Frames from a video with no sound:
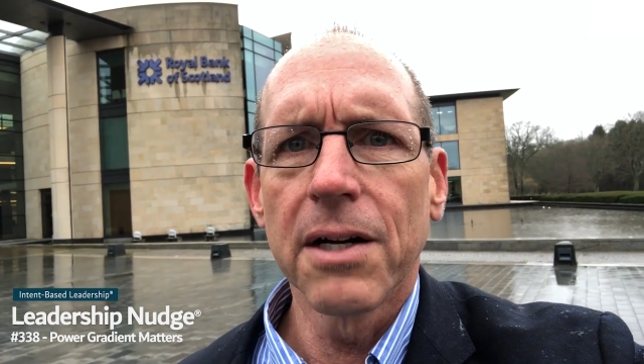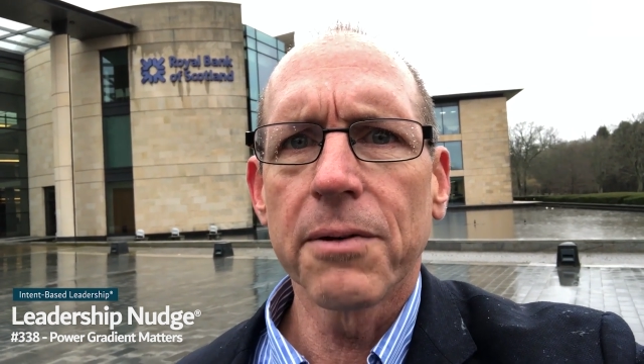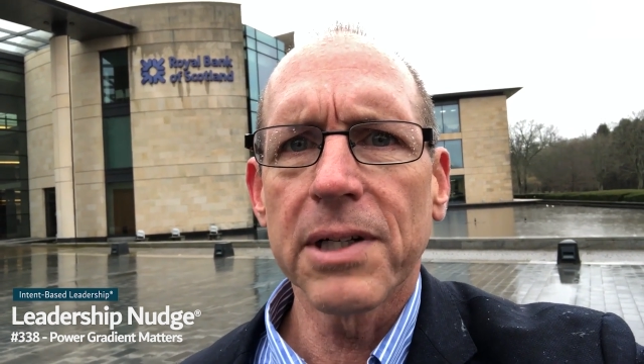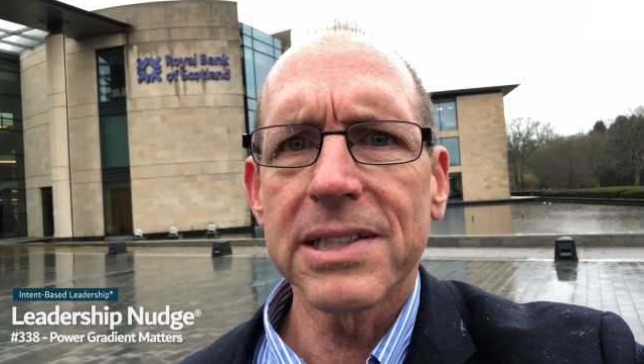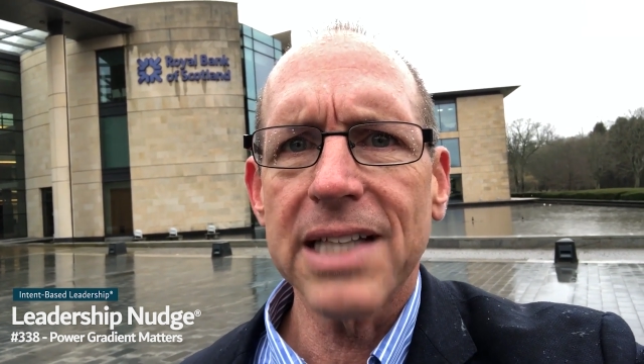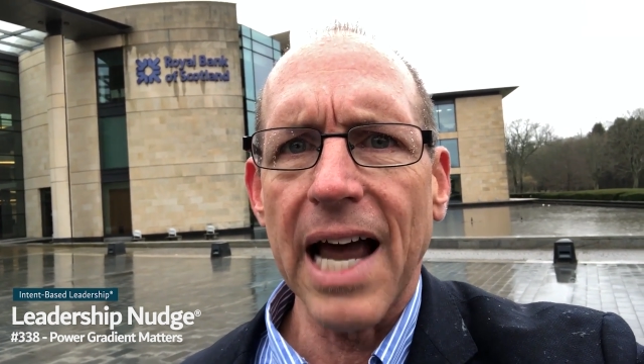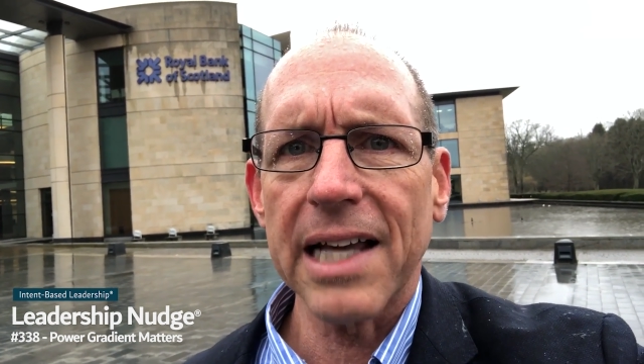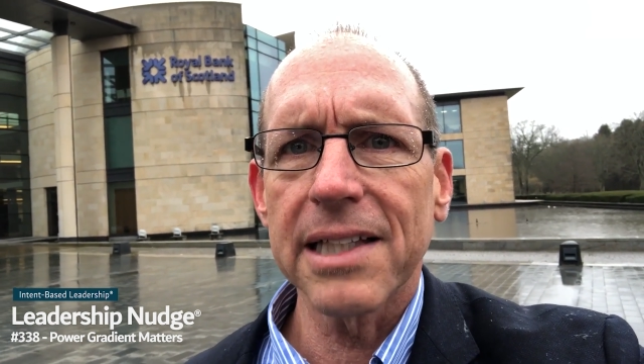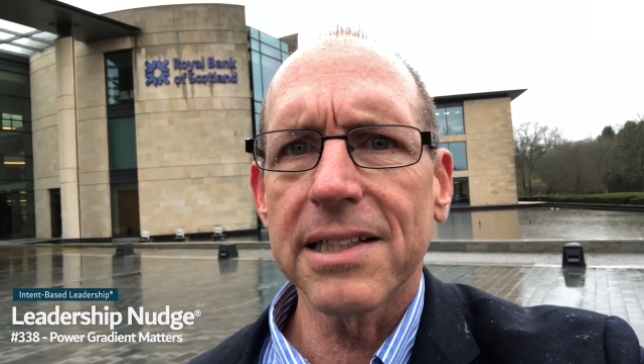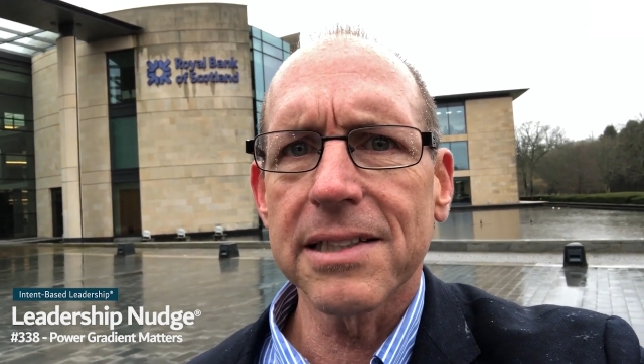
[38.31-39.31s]
were
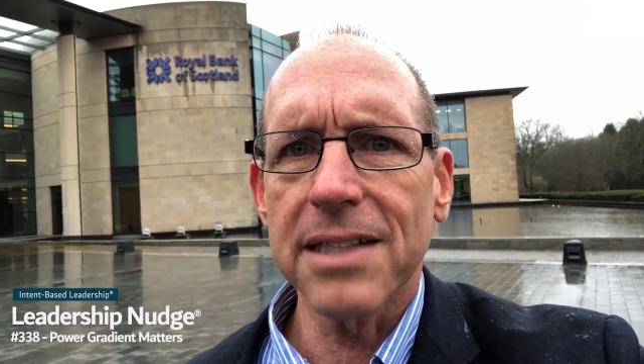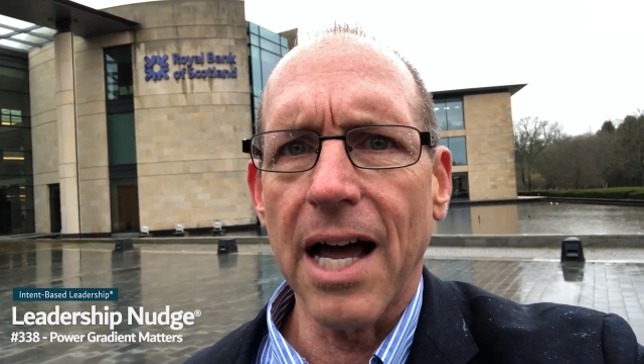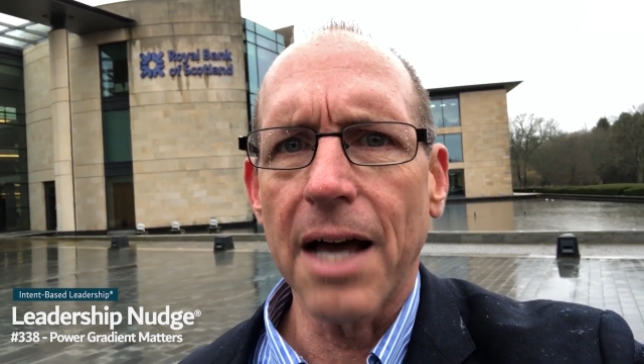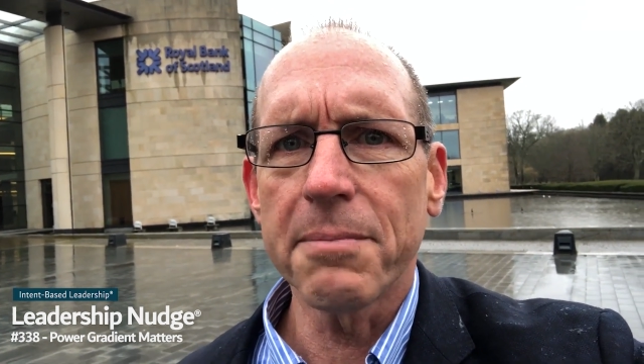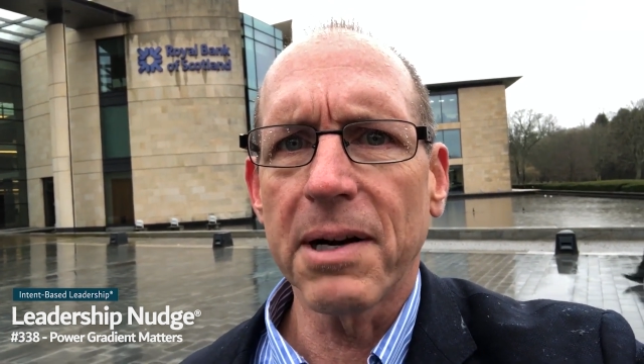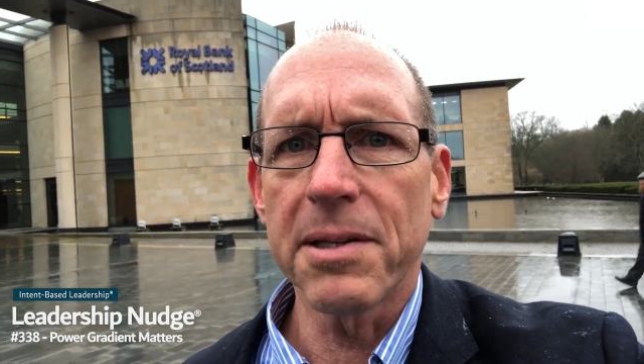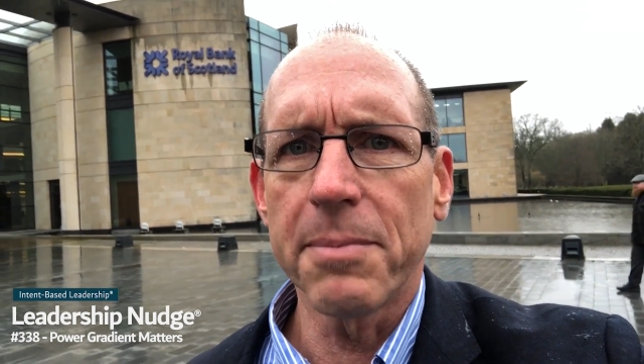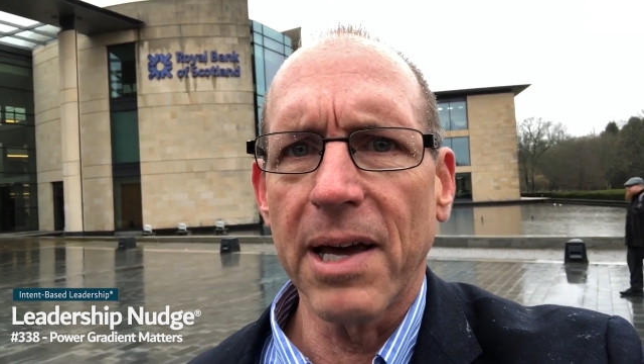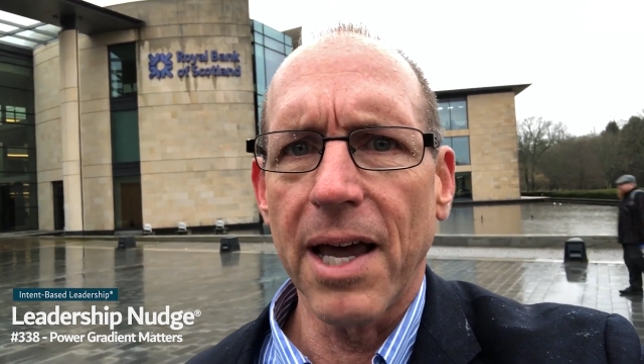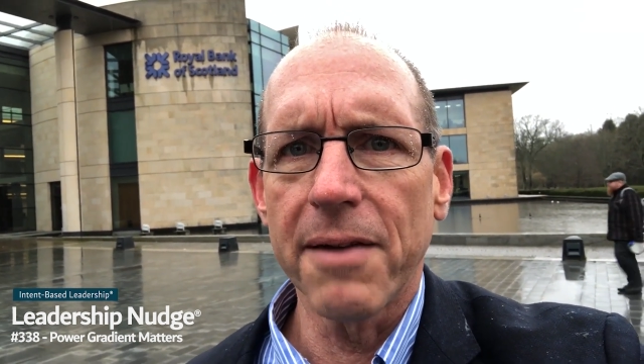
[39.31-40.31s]
exactly designed by the
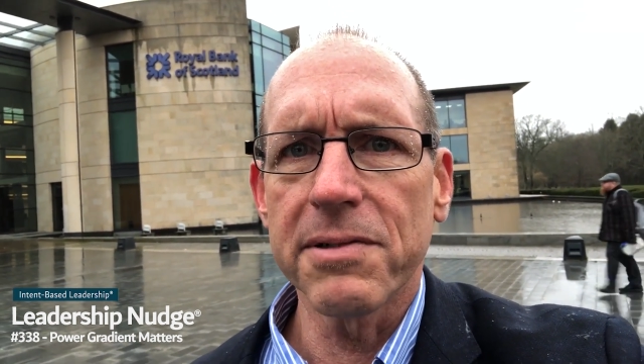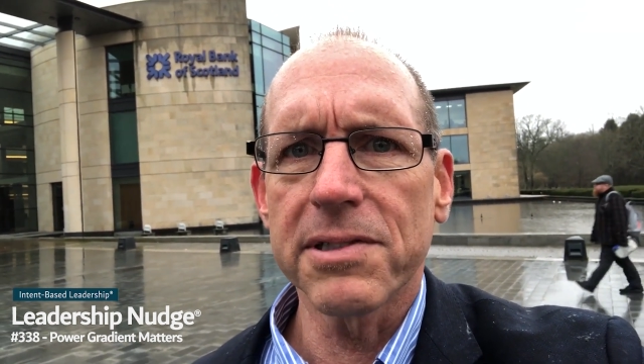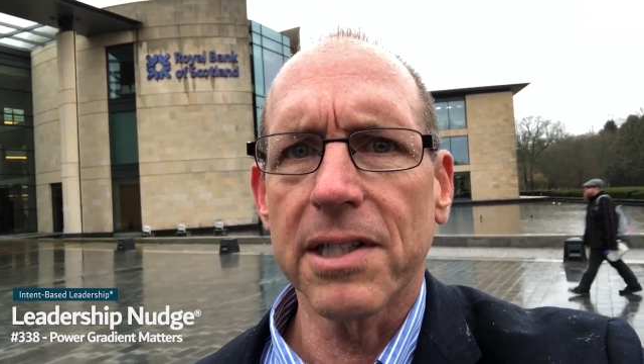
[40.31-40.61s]
behaviors